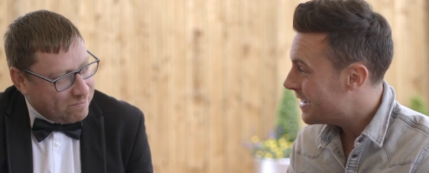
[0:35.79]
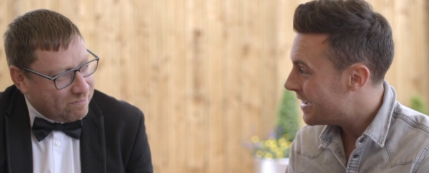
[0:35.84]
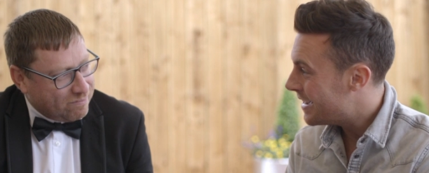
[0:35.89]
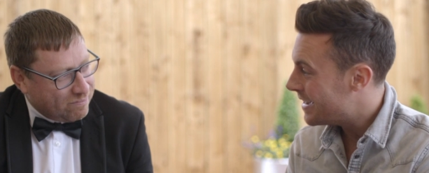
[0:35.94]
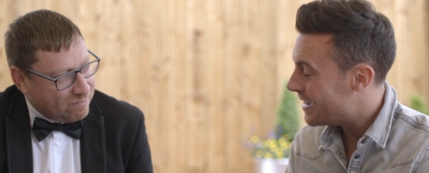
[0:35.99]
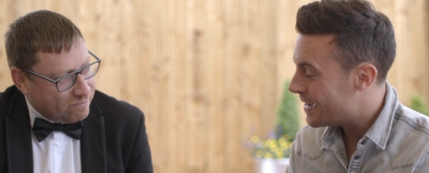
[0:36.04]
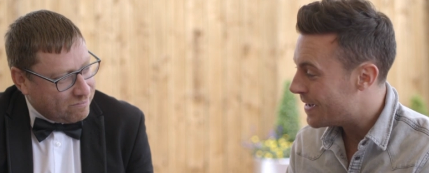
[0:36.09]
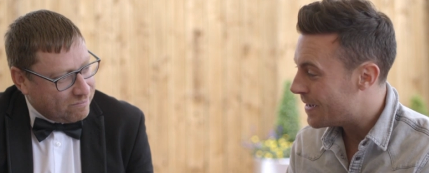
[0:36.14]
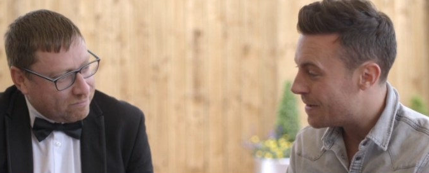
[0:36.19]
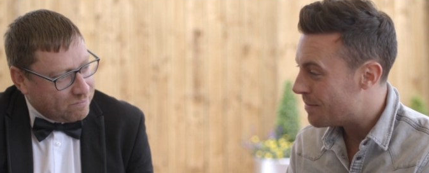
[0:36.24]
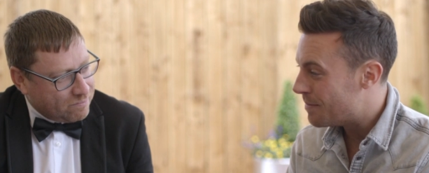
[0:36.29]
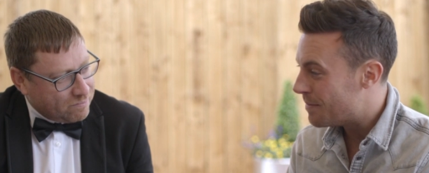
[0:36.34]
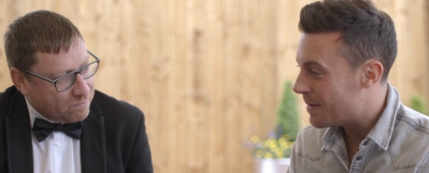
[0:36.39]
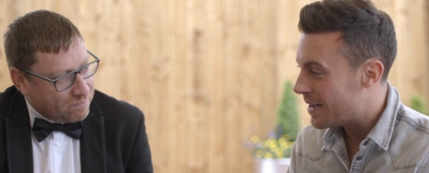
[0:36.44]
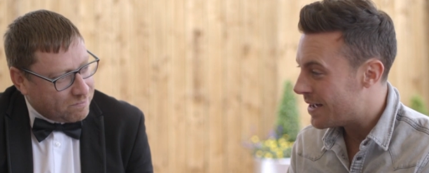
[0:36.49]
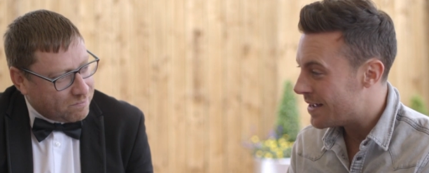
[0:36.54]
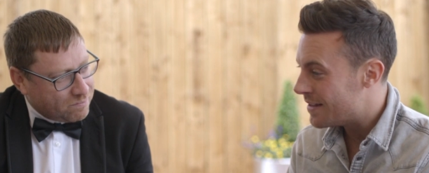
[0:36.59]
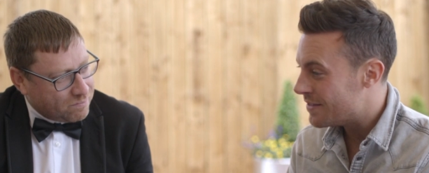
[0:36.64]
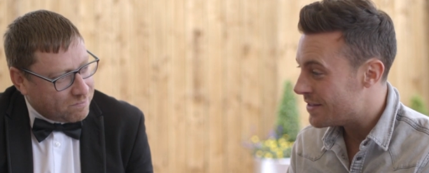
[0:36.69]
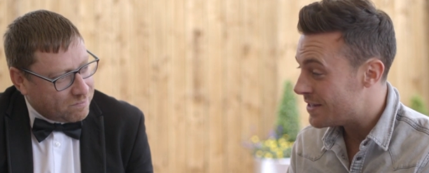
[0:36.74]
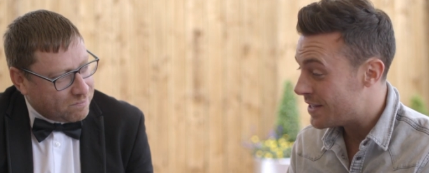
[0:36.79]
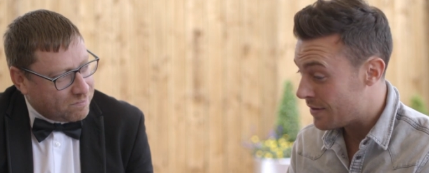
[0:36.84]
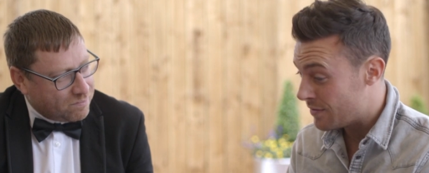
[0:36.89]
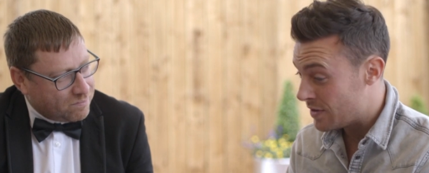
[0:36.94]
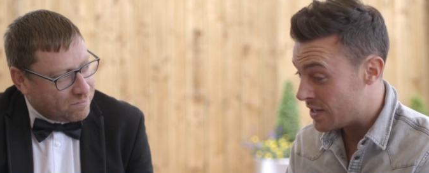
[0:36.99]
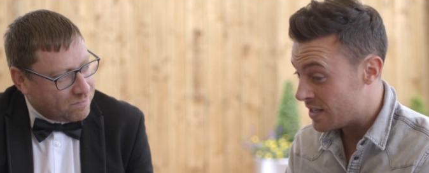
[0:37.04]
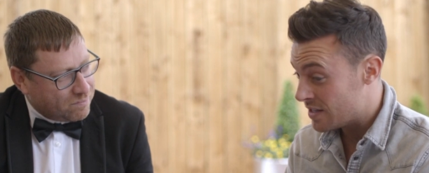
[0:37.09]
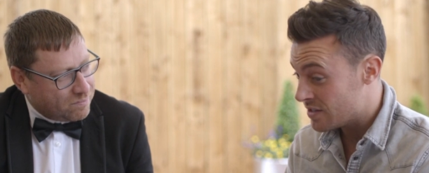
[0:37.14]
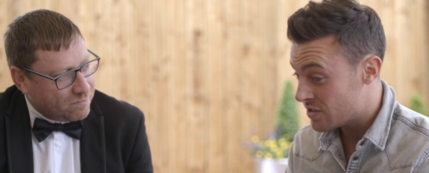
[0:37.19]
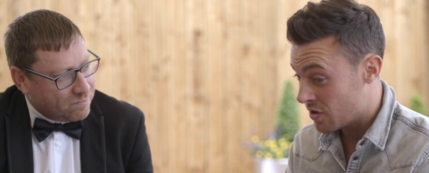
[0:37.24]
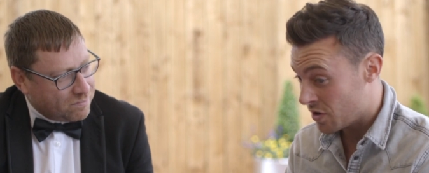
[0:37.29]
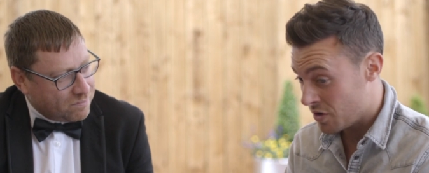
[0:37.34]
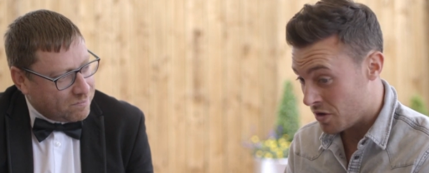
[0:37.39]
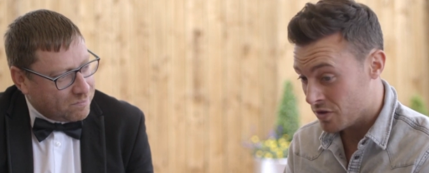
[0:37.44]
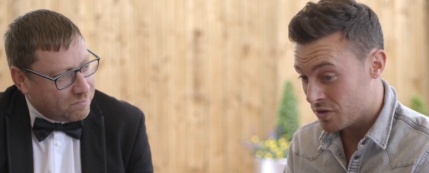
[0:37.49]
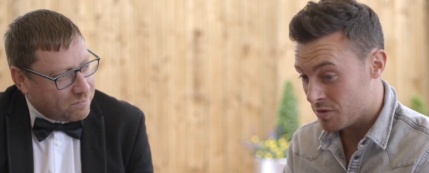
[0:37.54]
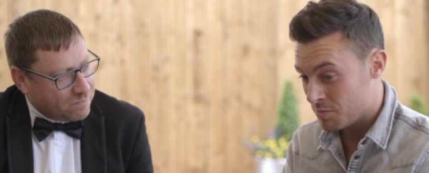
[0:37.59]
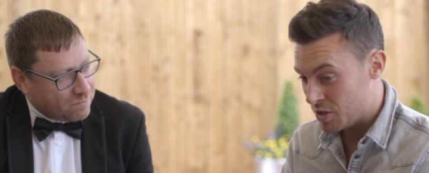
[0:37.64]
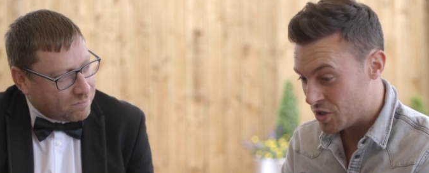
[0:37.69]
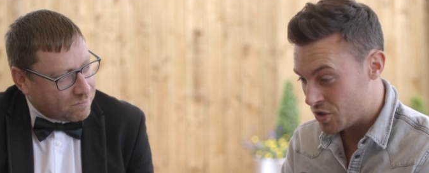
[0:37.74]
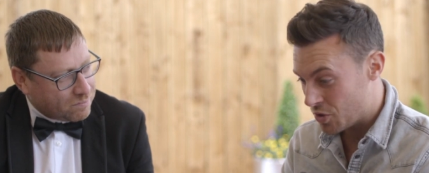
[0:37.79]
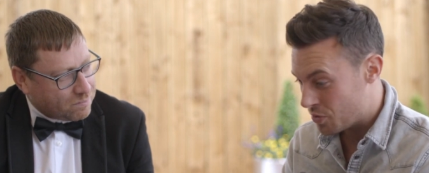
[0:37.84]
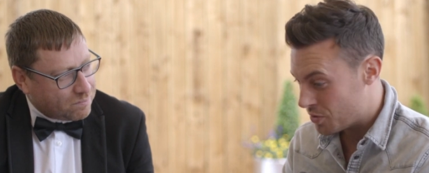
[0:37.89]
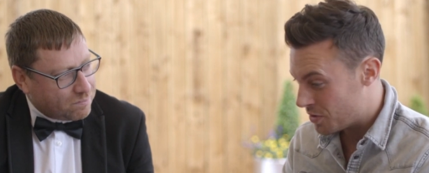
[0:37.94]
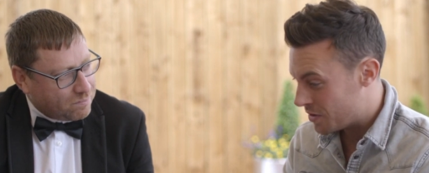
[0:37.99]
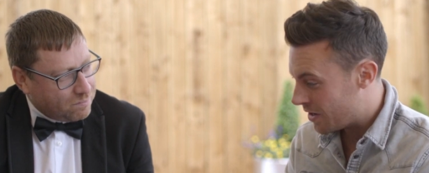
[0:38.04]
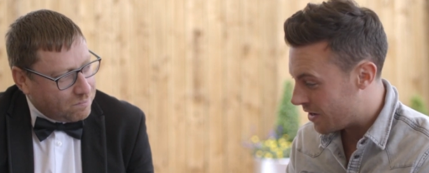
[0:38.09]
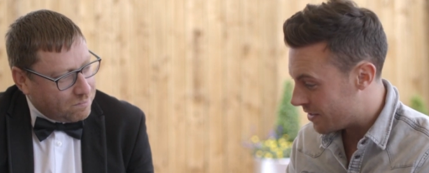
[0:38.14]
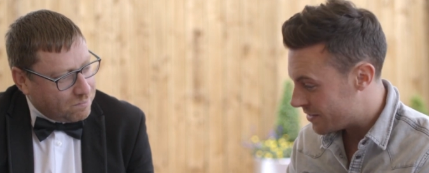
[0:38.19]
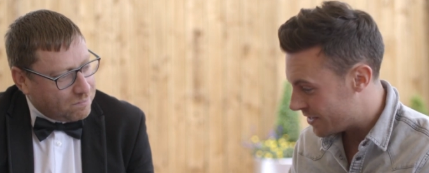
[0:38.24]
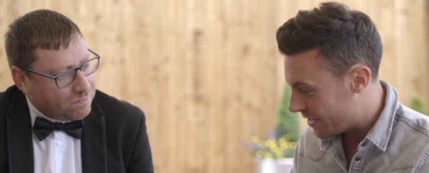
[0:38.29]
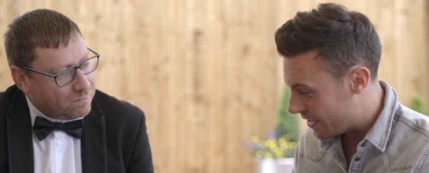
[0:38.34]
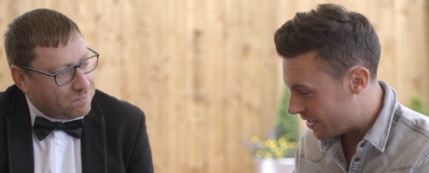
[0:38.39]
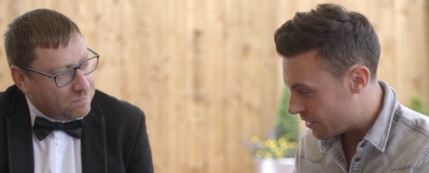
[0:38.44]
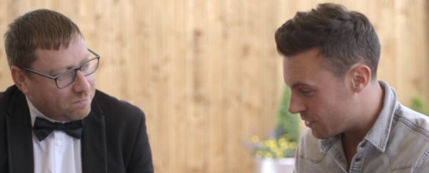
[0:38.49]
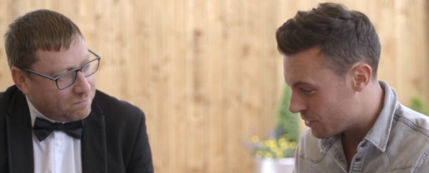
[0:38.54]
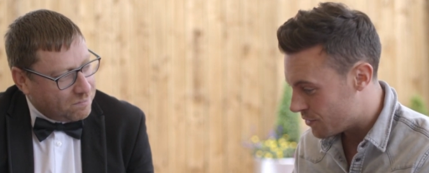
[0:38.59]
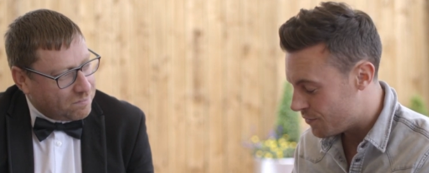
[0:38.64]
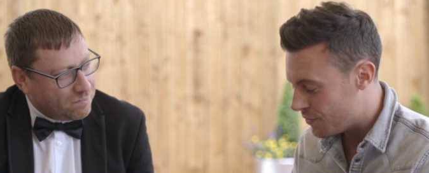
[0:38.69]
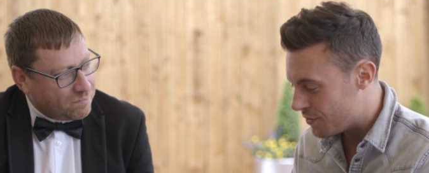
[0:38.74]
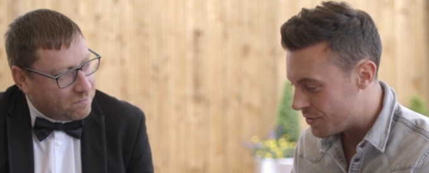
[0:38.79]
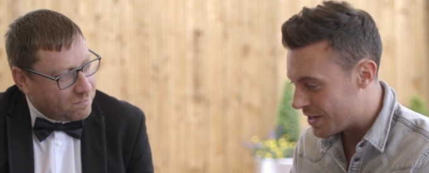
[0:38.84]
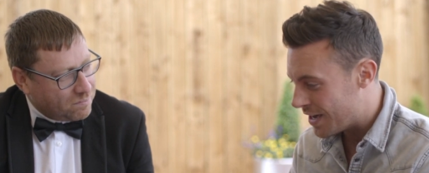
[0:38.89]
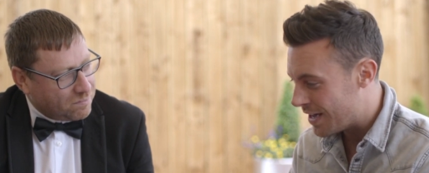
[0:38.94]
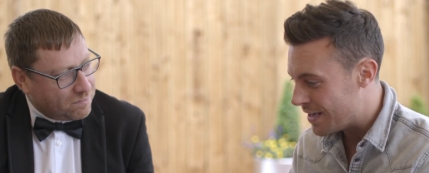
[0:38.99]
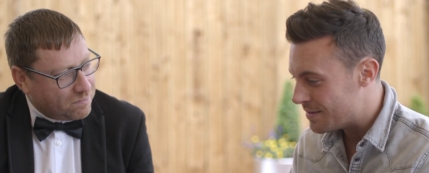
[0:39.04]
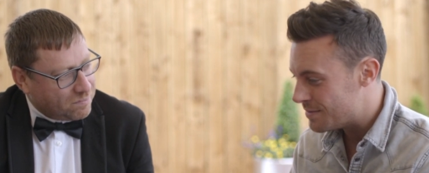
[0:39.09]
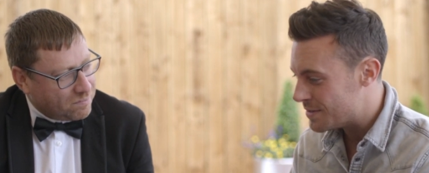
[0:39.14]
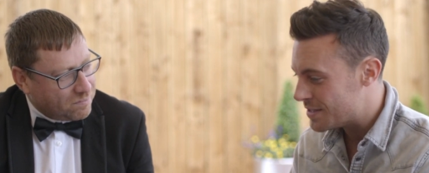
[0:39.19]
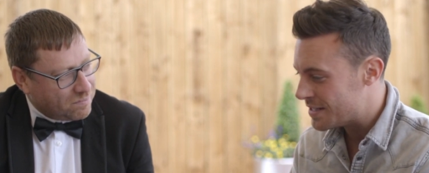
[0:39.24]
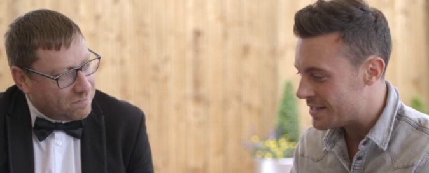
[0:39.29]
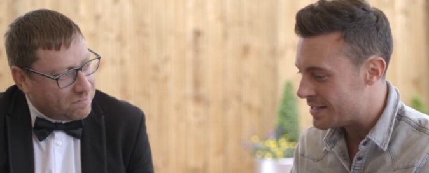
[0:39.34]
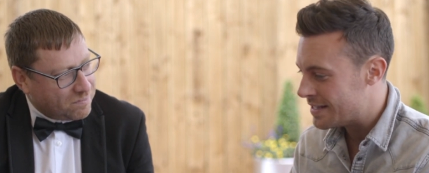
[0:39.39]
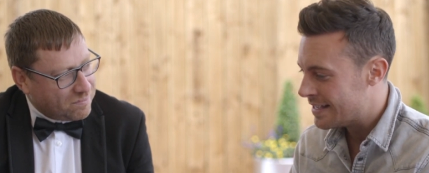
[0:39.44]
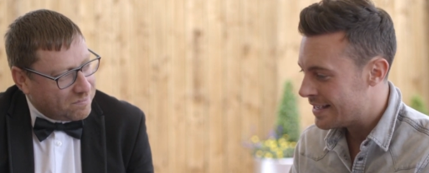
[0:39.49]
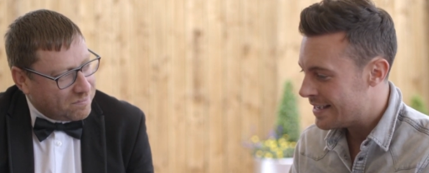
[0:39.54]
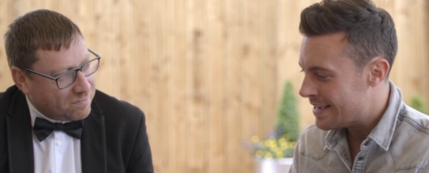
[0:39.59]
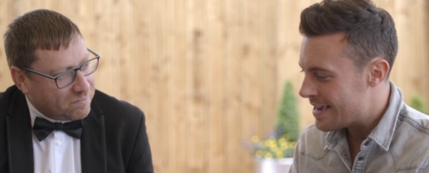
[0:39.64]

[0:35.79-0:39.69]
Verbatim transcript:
Speaker 1: Um, and the DVD has gone on to be shown on RTE a good few times and